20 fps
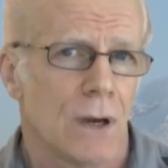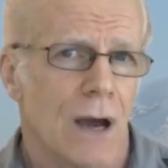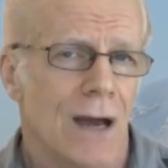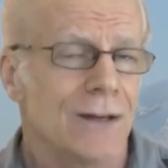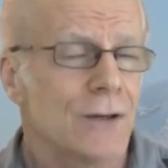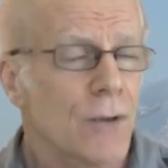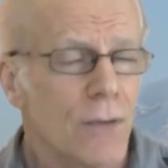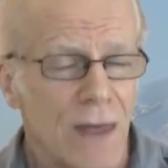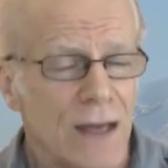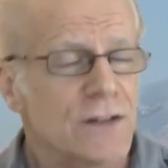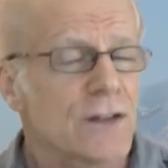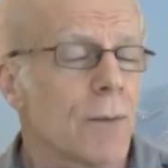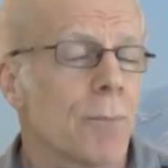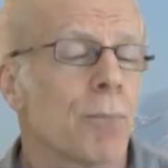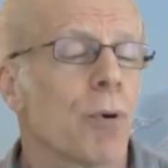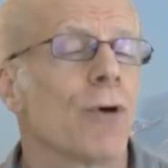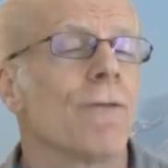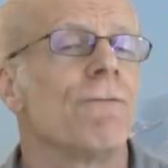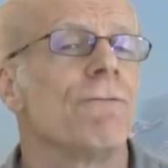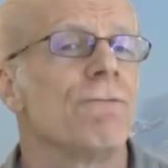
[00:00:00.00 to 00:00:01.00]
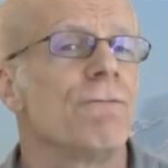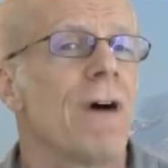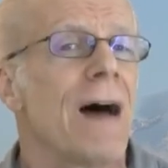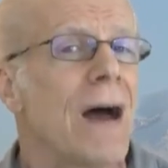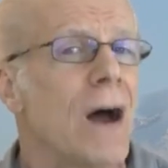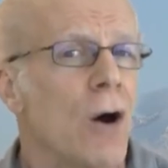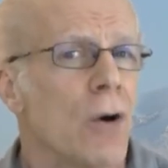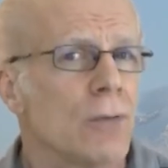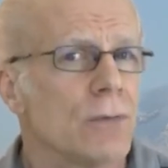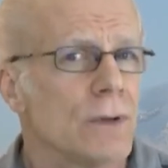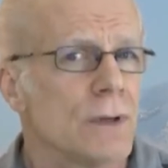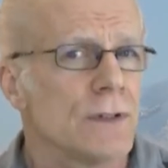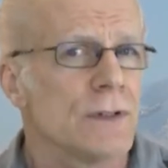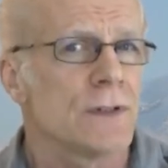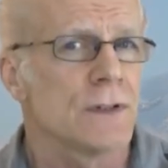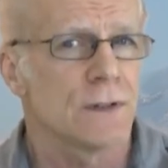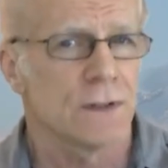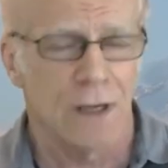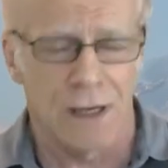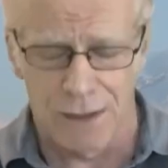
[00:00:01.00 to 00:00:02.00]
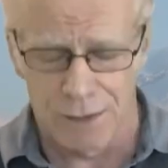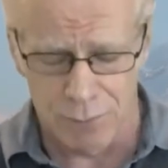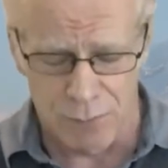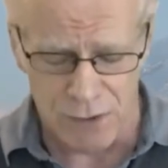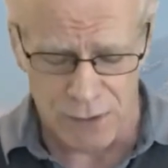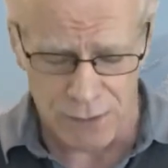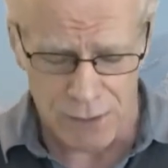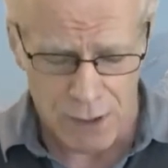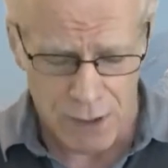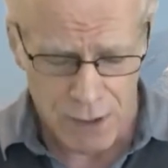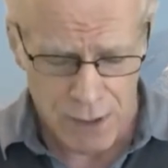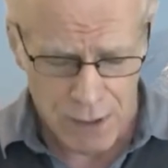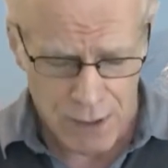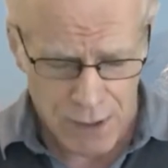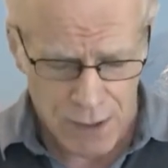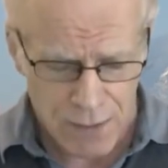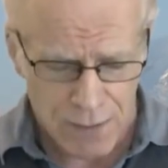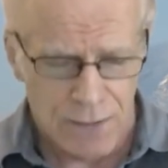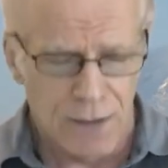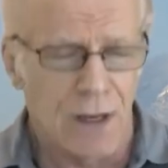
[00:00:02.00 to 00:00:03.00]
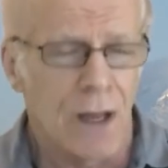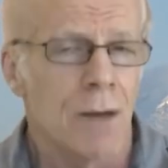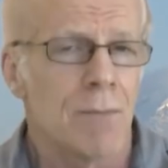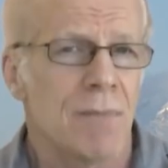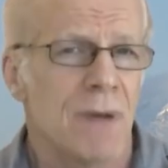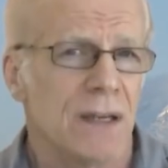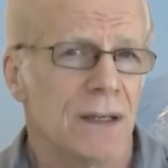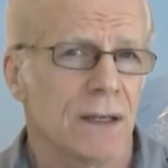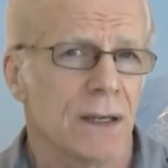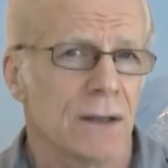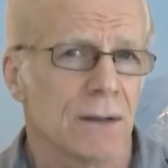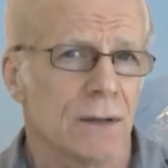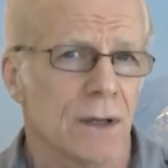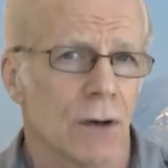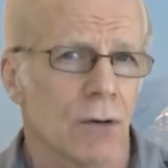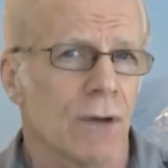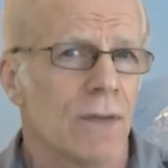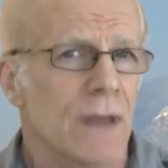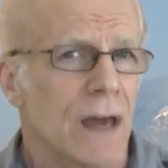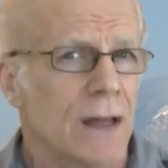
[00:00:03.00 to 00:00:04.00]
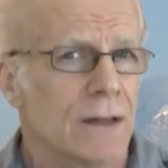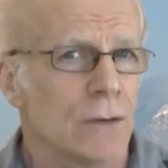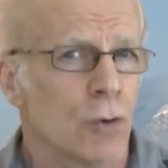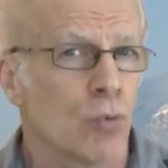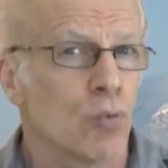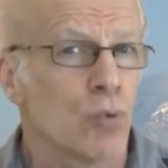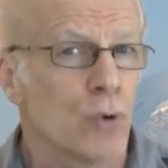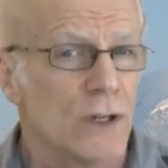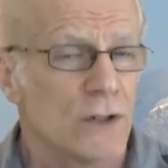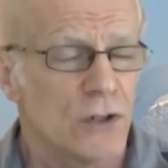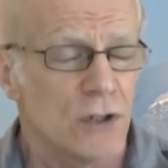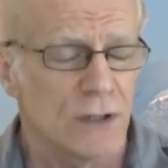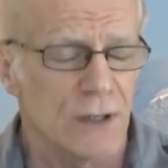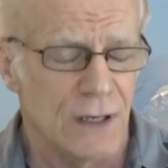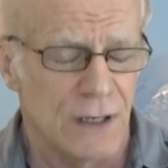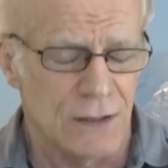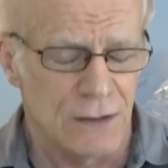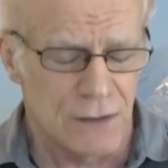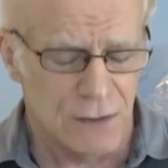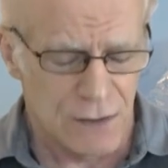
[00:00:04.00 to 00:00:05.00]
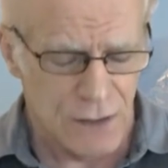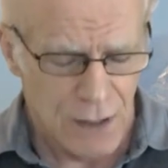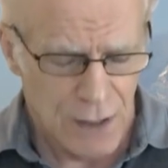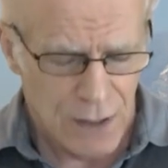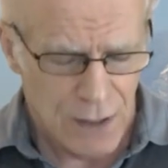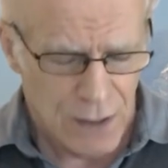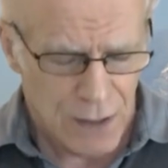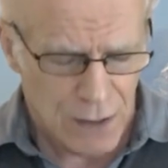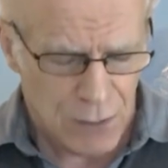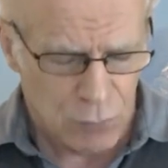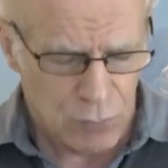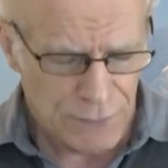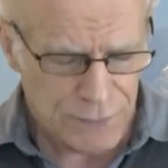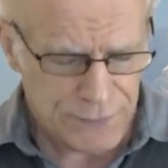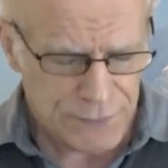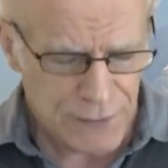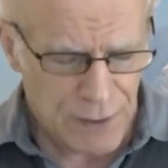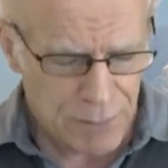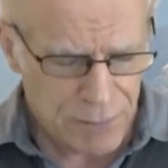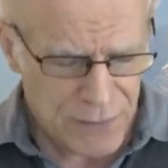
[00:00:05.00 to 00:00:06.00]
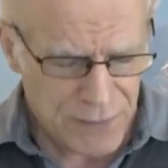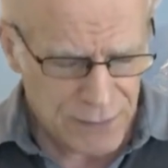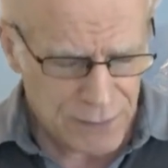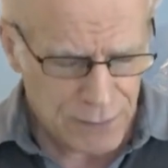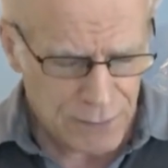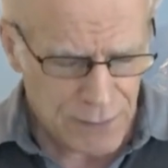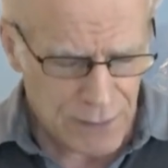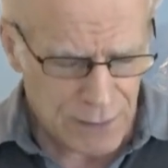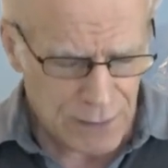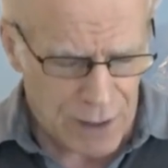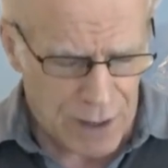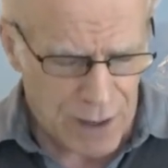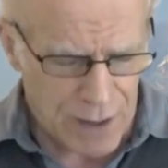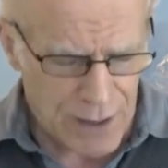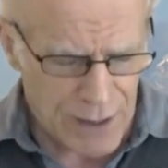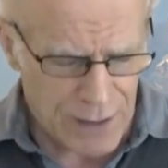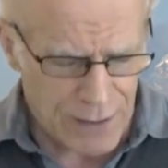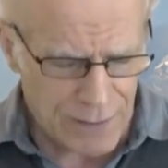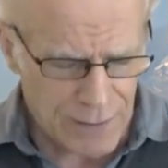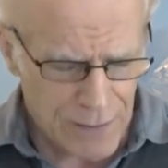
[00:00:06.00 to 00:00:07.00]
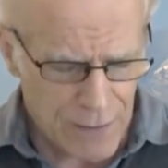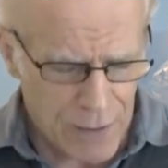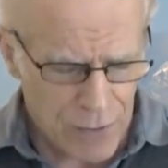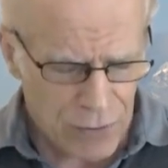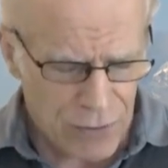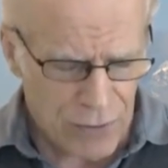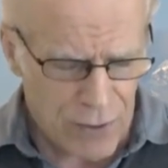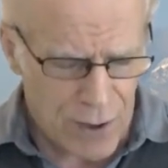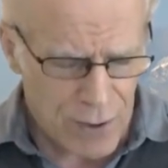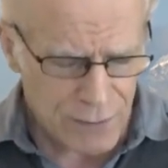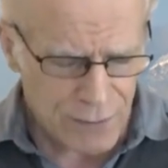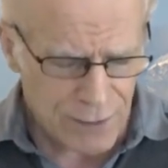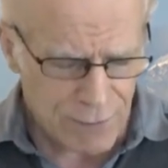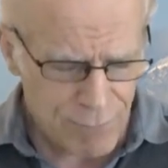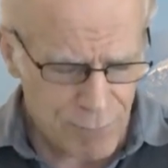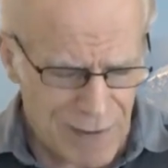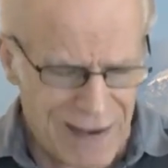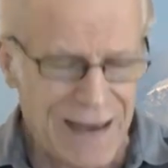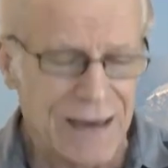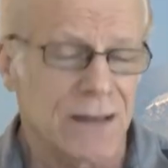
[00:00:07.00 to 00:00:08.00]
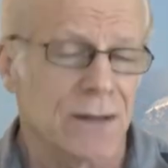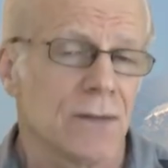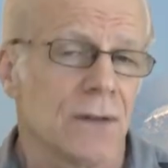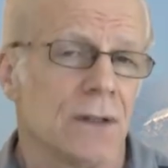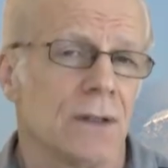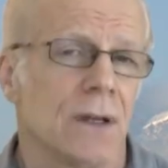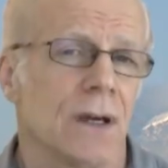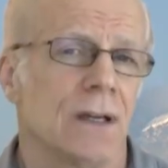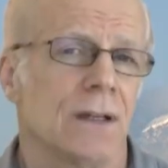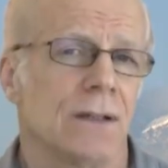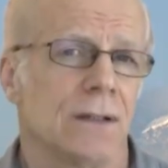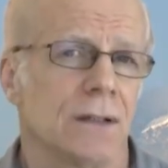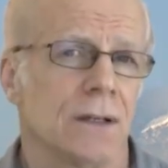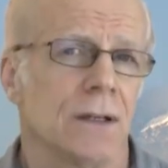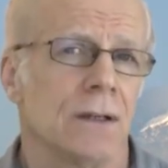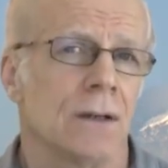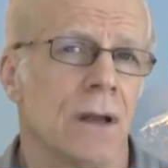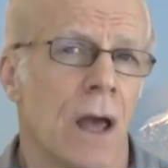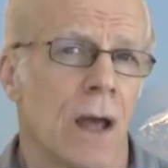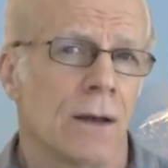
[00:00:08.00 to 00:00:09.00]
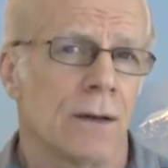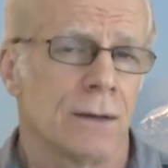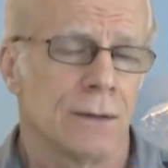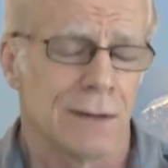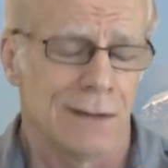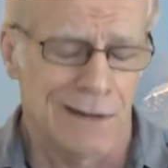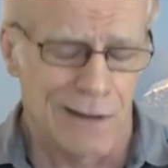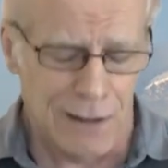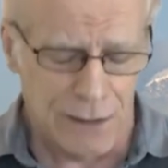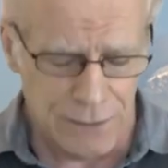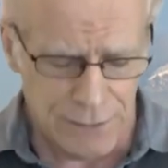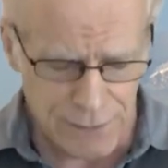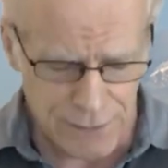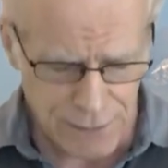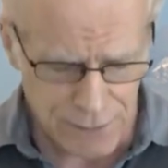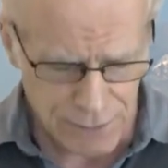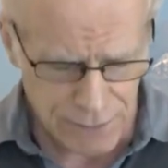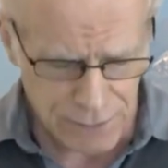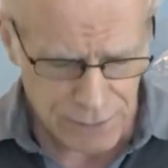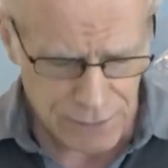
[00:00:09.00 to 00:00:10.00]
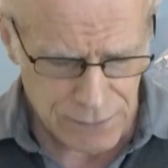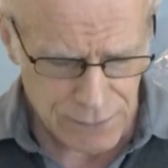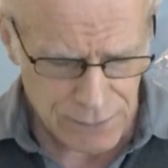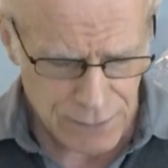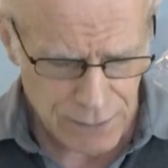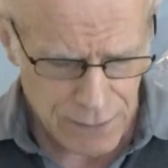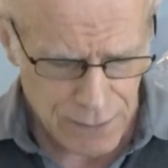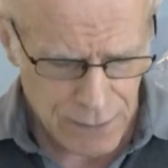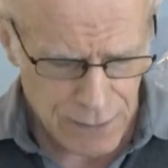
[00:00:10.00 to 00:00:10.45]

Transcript: I know that's a profound statement that I'm making there, and that originates with something that I thought of back in the 1990s